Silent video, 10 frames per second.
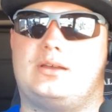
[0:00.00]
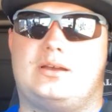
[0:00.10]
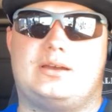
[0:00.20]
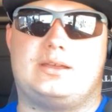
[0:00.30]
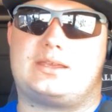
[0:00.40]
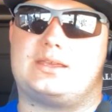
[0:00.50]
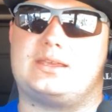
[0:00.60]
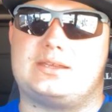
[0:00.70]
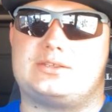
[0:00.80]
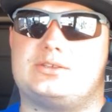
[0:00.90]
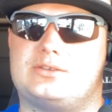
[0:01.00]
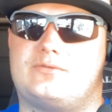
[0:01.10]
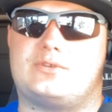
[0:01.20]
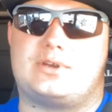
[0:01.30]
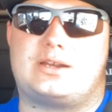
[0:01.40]
It can get to you
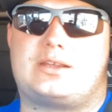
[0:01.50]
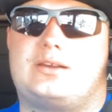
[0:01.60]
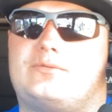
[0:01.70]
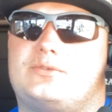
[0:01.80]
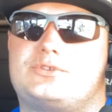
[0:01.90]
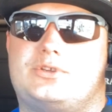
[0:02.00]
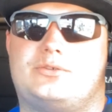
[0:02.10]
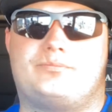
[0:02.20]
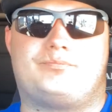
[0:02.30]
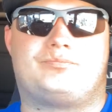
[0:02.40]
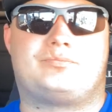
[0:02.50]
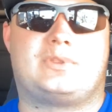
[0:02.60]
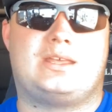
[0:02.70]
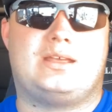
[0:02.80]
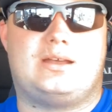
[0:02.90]
if you're not careful. So
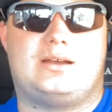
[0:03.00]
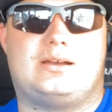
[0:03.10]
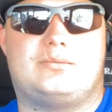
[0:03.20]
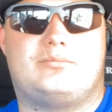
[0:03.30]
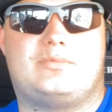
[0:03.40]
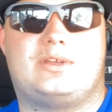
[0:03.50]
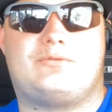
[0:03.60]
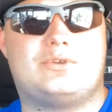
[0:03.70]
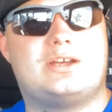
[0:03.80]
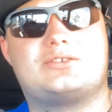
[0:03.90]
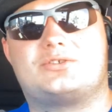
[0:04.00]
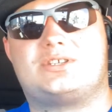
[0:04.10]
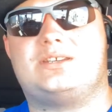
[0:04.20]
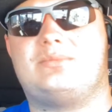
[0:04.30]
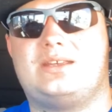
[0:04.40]
if you guys don't
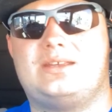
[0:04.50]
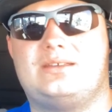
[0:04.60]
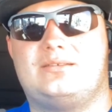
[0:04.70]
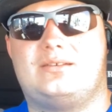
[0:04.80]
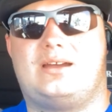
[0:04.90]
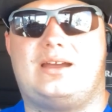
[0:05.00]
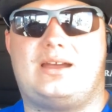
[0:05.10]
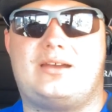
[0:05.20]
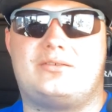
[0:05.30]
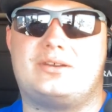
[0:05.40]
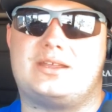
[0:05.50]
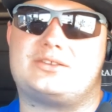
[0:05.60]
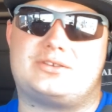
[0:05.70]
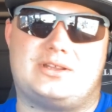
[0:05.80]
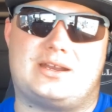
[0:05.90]
see me, I don't
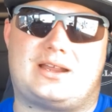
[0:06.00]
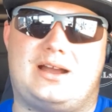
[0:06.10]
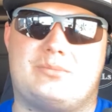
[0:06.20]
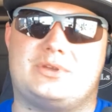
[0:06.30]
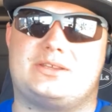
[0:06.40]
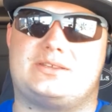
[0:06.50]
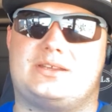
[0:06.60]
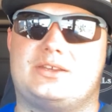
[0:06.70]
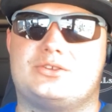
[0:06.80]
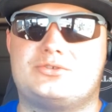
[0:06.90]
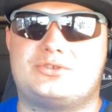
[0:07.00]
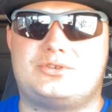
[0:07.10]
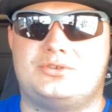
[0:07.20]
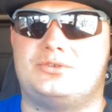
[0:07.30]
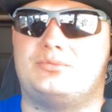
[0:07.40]
answer a lot of comments. I used
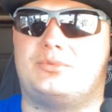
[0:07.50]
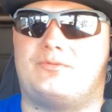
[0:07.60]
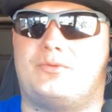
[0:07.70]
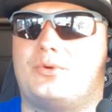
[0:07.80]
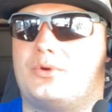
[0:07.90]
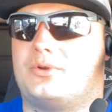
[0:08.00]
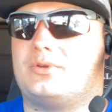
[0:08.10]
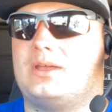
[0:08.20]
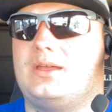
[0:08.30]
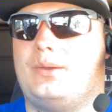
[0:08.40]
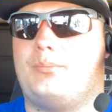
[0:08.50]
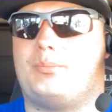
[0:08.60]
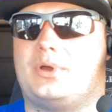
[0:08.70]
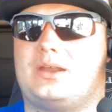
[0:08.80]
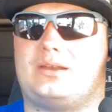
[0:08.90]
to before,
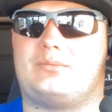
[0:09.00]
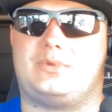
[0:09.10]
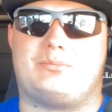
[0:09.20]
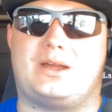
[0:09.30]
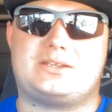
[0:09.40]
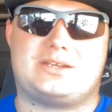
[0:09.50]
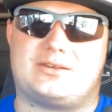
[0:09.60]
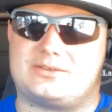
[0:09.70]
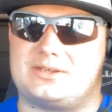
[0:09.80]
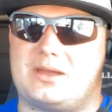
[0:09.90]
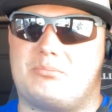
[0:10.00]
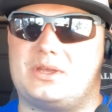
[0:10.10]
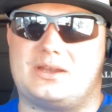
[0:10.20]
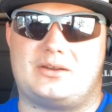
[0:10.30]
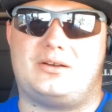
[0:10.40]
but I mean, my channel's not
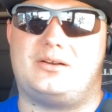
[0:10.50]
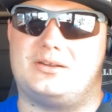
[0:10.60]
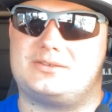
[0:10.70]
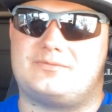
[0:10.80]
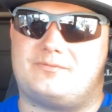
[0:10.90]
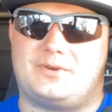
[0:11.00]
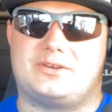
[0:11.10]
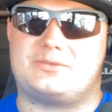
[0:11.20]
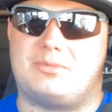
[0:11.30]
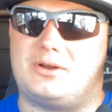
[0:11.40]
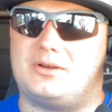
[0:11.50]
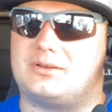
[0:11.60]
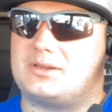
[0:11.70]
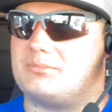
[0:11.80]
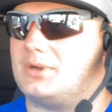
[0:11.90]
big at all. It's very small in
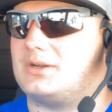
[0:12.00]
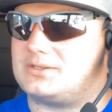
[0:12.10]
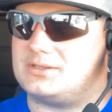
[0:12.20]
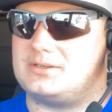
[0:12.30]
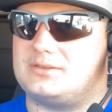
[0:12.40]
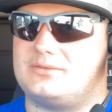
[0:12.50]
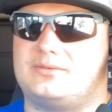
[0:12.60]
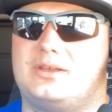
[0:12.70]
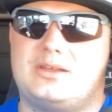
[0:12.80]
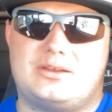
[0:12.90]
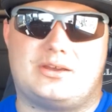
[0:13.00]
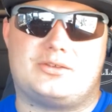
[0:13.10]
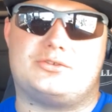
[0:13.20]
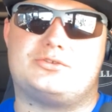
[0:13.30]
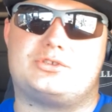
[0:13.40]
comparison to
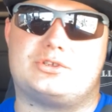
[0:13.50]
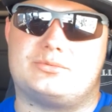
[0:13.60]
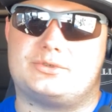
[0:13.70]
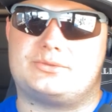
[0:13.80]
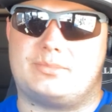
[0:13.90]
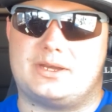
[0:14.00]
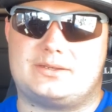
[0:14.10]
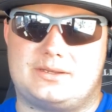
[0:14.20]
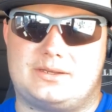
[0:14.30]
other YouTubers. But